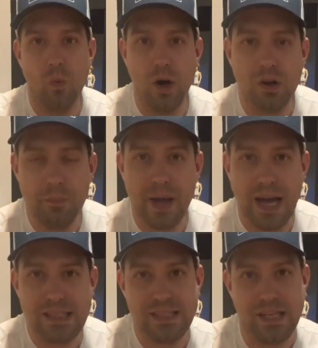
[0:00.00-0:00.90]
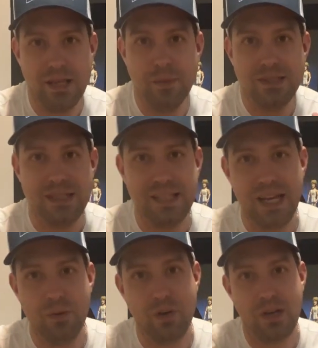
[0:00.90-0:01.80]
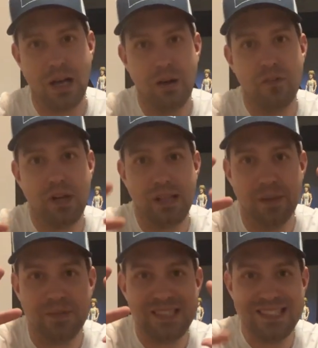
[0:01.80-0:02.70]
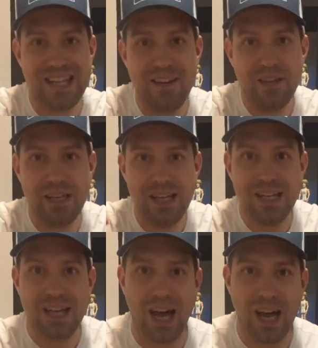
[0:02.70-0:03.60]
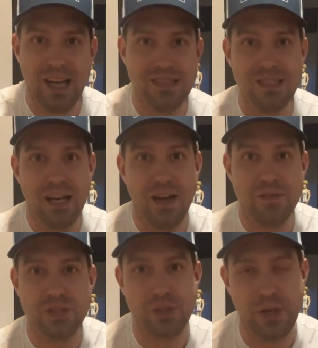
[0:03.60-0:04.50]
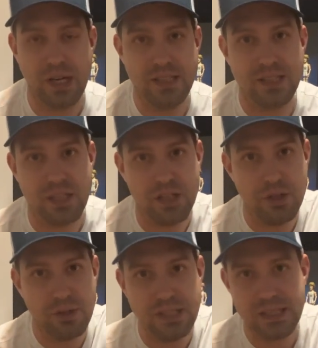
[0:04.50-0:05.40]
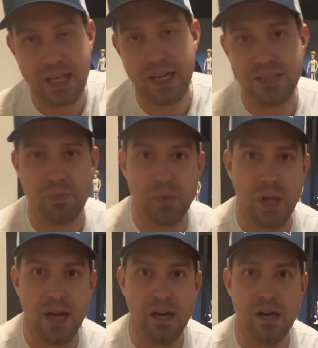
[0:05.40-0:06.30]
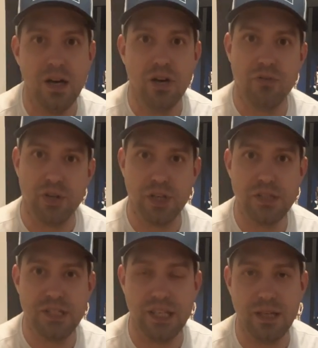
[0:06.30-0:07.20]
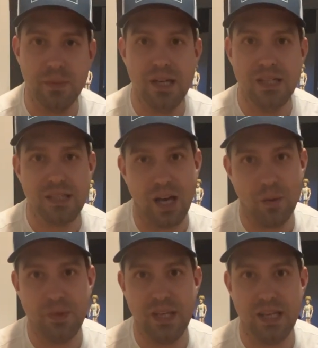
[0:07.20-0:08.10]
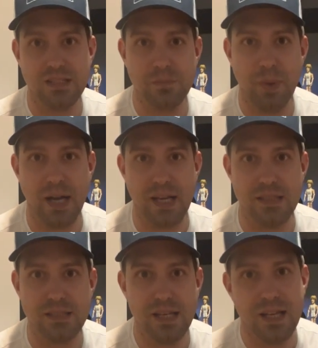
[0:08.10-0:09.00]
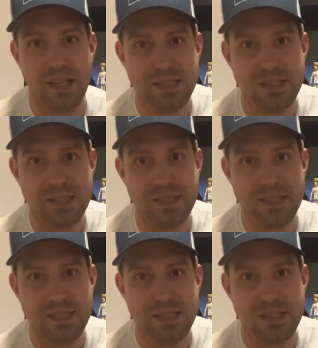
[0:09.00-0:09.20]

Welcome back, team. Today we are covering the 7 kinds of screens that you can set as a player for your team to help you get some buckets.